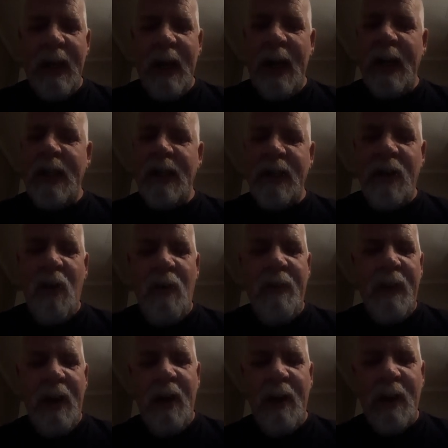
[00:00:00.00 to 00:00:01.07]
I just go
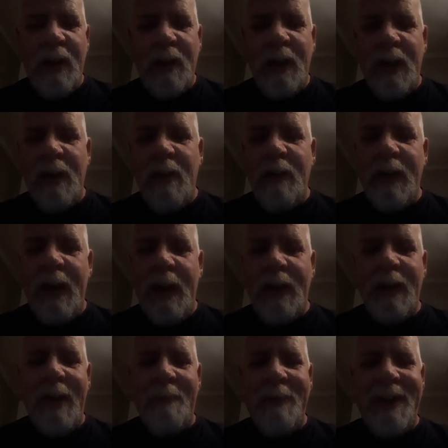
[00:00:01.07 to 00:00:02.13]
over there and click on that, and them